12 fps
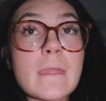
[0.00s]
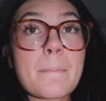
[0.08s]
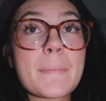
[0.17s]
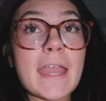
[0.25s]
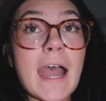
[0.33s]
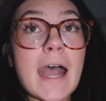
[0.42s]

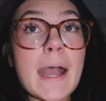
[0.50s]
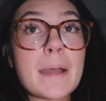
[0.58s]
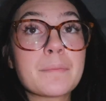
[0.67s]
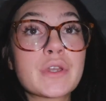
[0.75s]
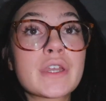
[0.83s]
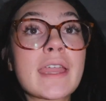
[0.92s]
But yeah,
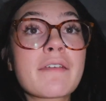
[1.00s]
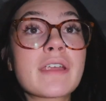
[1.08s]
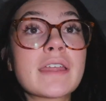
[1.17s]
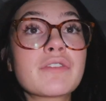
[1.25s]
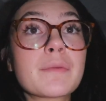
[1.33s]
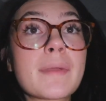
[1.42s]
I'm gonna get
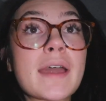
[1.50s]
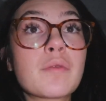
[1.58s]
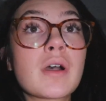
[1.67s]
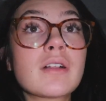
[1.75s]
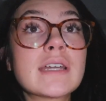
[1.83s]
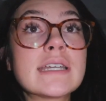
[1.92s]
ready for bed
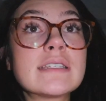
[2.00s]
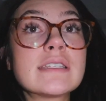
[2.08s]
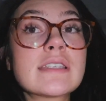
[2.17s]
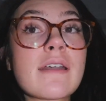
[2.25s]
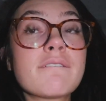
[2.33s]
while it's